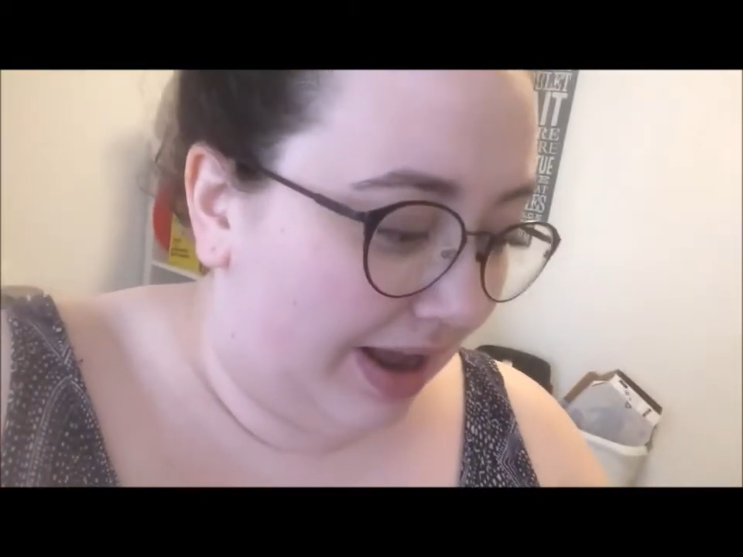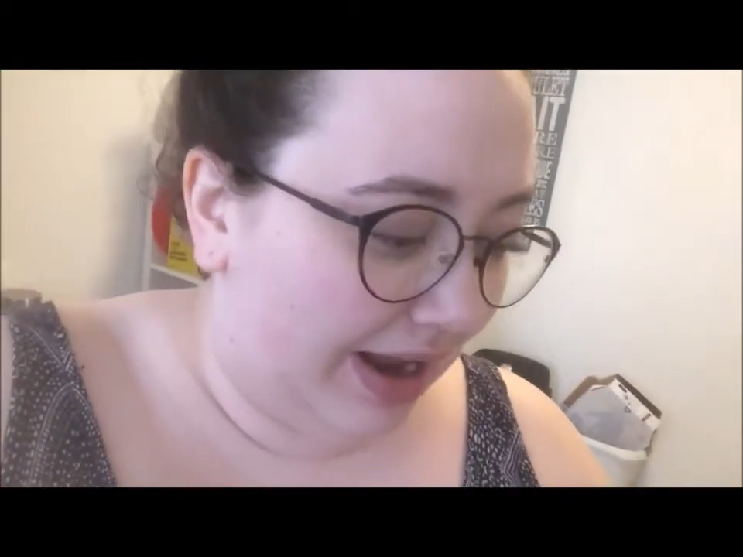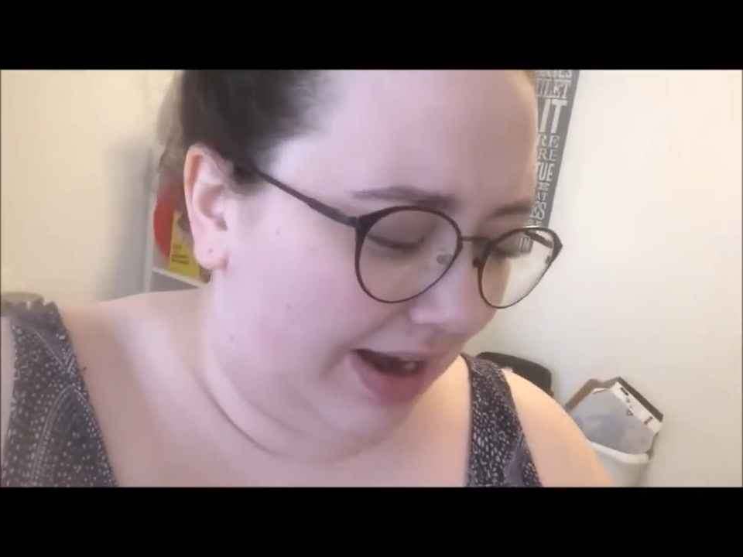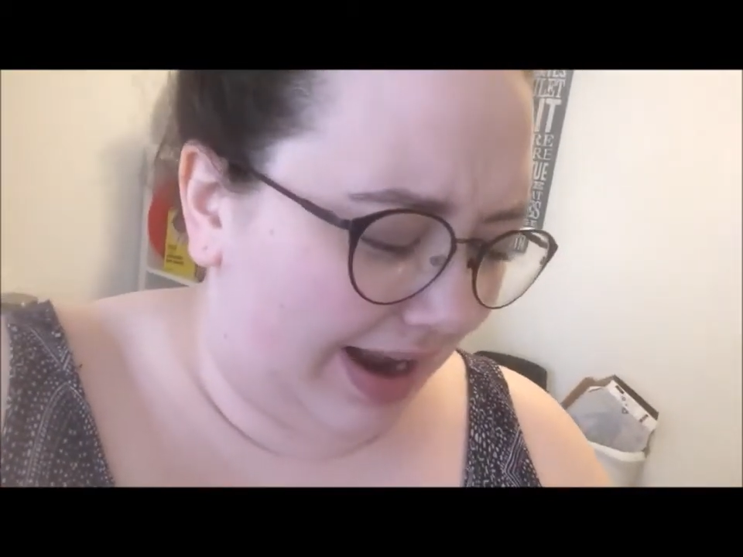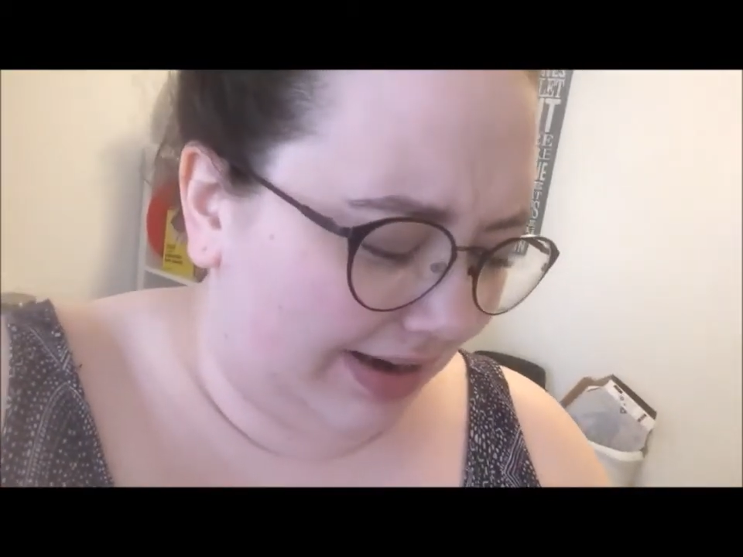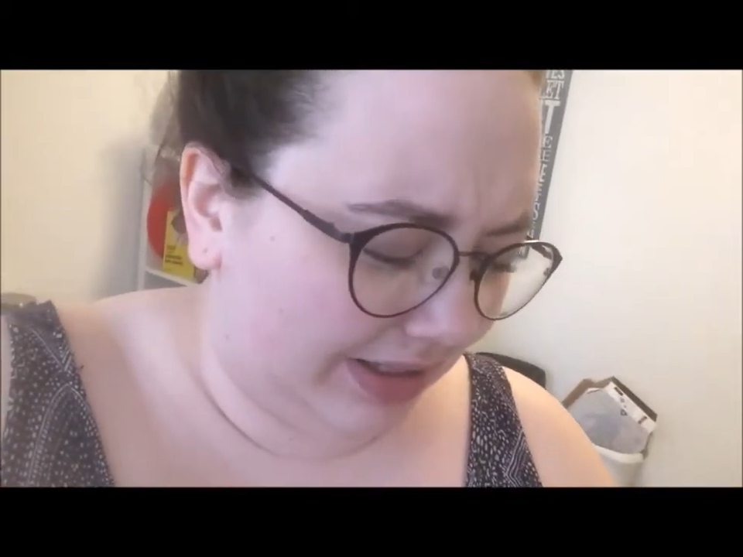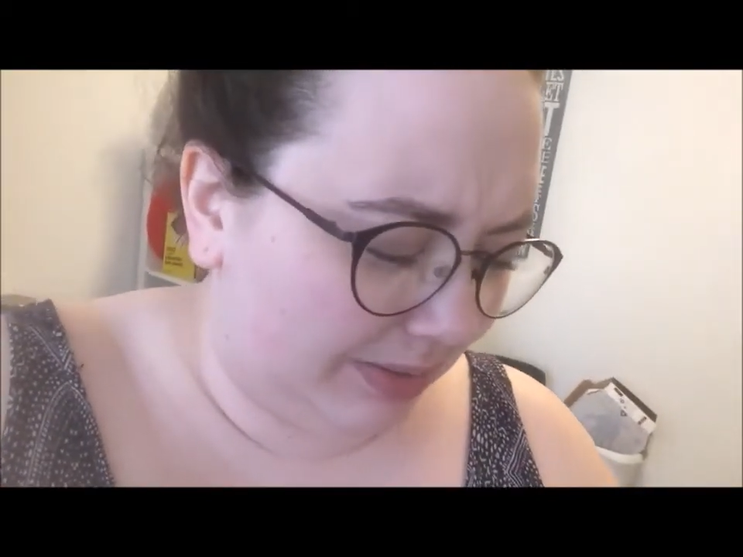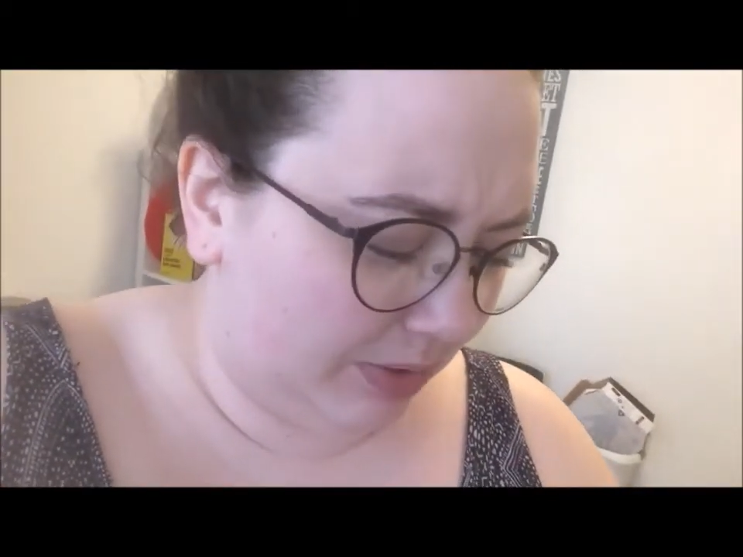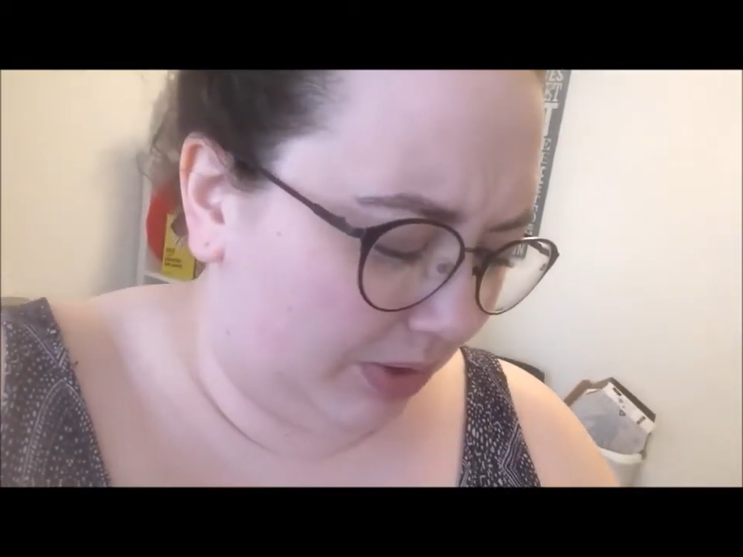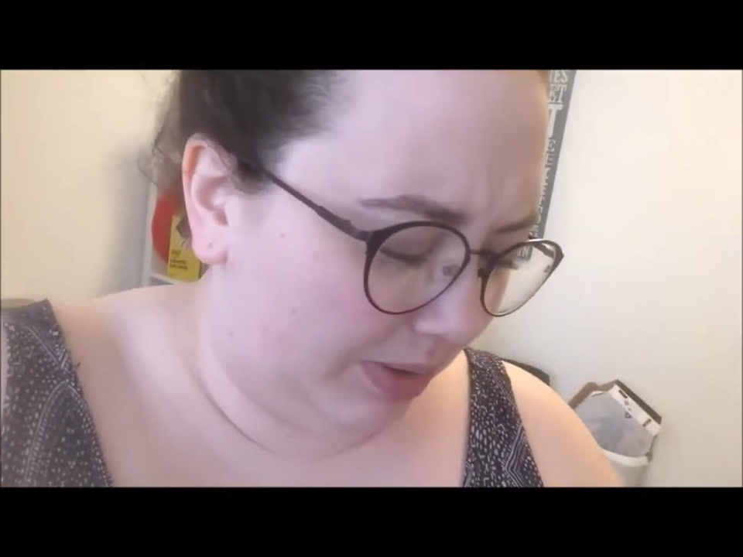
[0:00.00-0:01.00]
And I had a
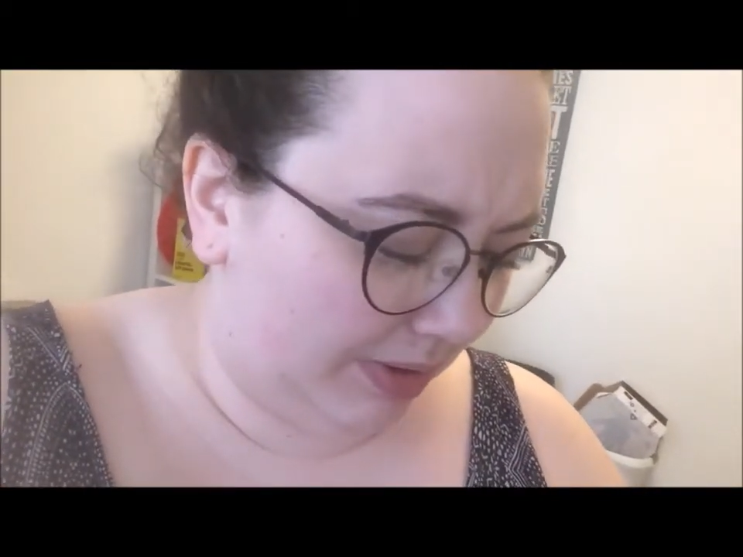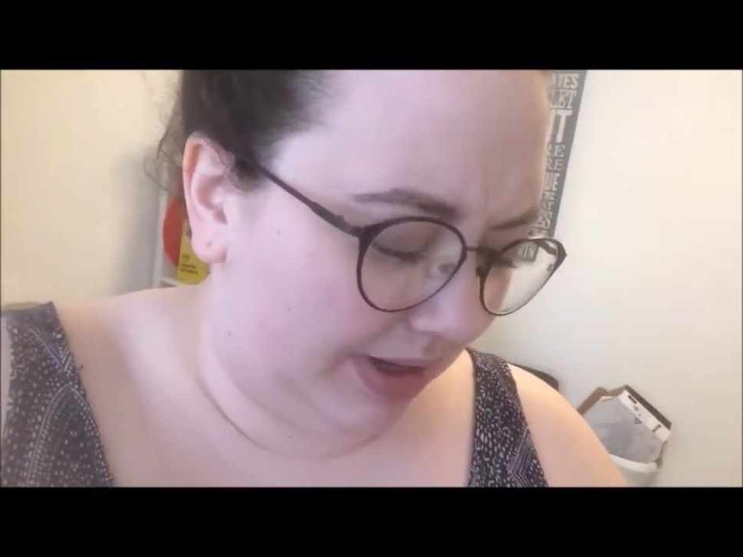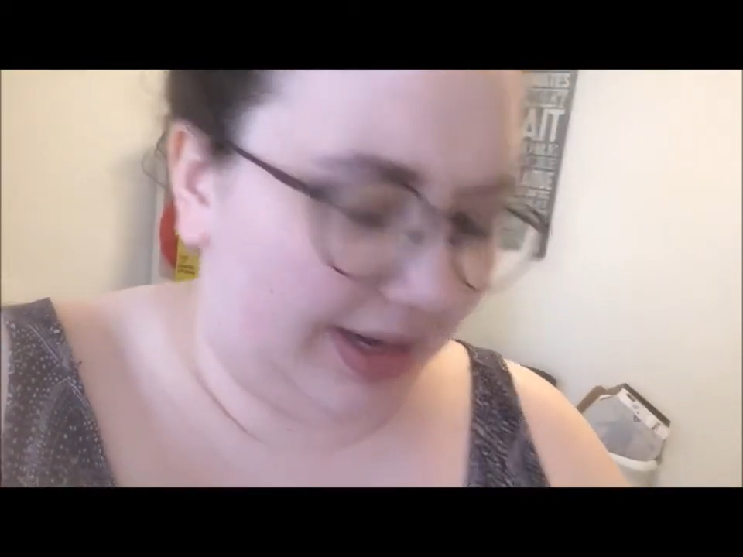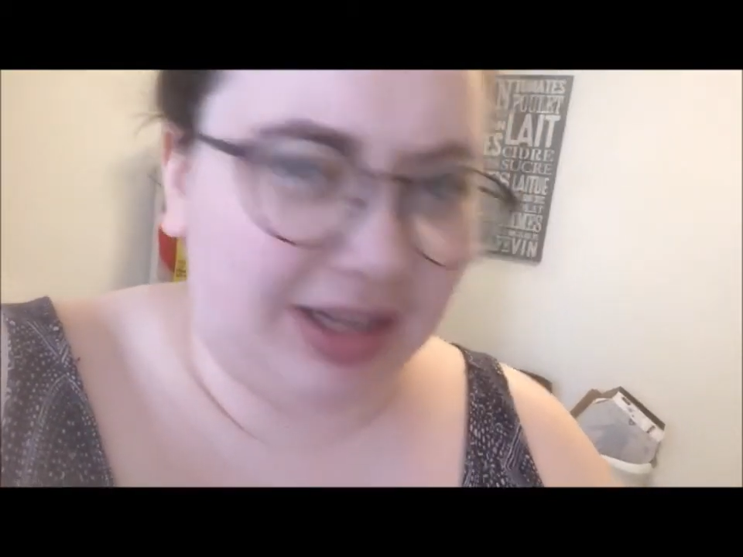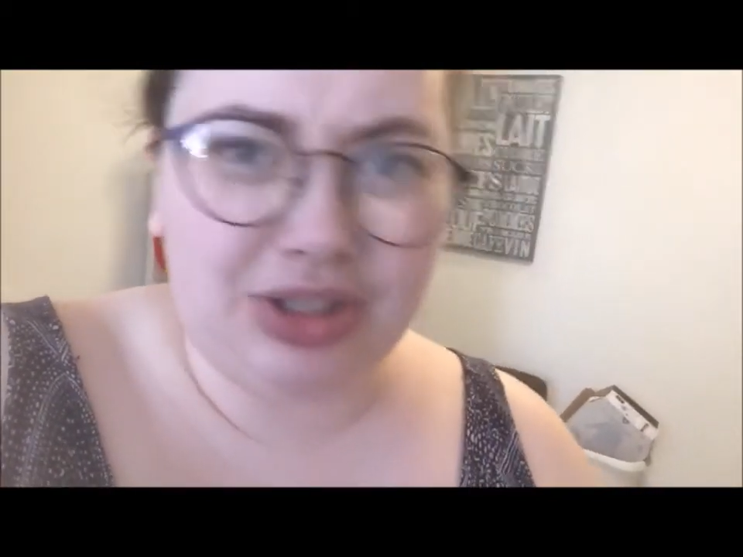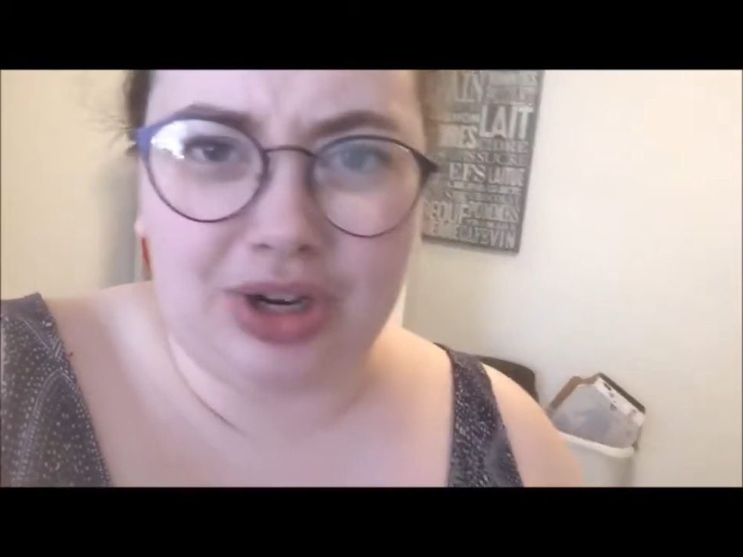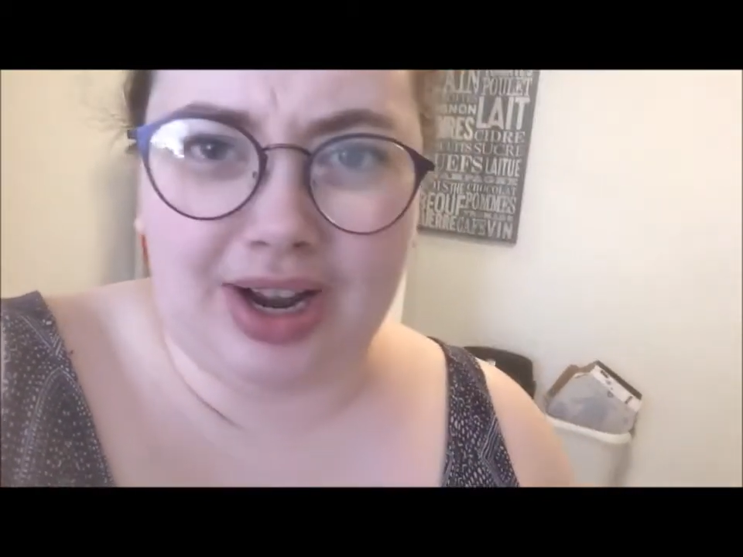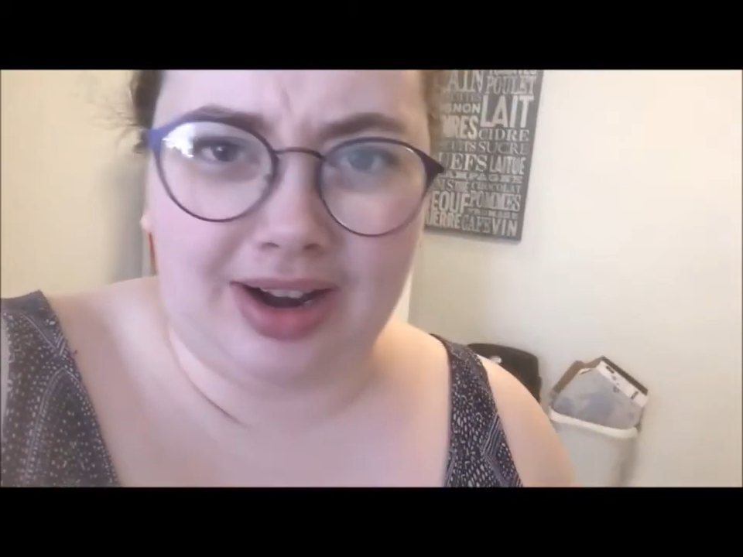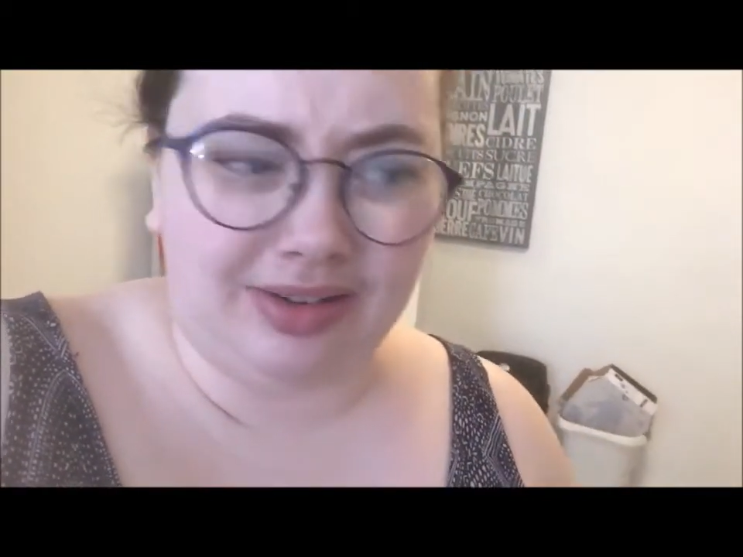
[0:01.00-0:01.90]
smoothie with it yesterday,